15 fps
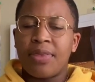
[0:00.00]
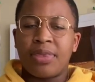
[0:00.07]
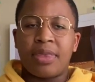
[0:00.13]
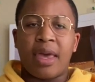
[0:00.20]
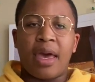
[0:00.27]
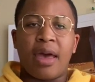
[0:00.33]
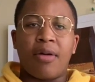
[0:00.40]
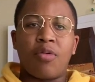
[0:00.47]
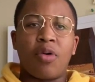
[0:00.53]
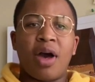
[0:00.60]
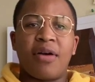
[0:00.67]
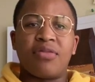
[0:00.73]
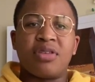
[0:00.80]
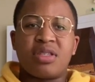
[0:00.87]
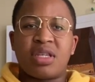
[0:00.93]
that will
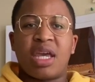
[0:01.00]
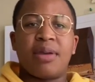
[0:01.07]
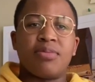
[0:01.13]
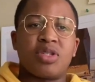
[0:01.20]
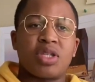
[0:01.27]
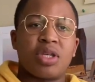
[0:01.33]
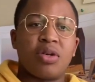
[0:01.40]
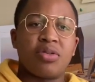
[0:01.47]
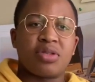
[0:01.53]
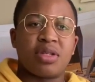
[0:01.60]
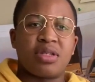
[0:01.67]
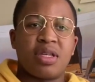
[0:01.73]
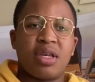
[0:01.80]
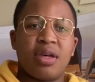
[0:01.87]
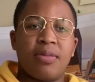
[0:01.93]
have the same skills as
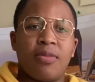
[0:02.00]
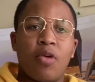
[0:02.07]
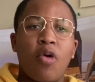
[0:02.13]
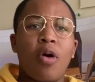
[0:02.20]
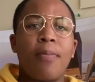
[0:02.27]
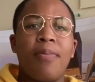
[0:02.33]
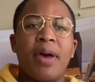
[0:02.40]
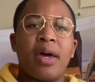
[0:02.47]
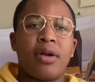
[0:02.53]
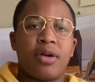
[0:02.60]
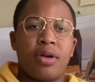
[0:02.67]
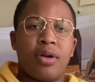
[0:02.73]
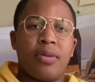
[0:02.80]
him or better.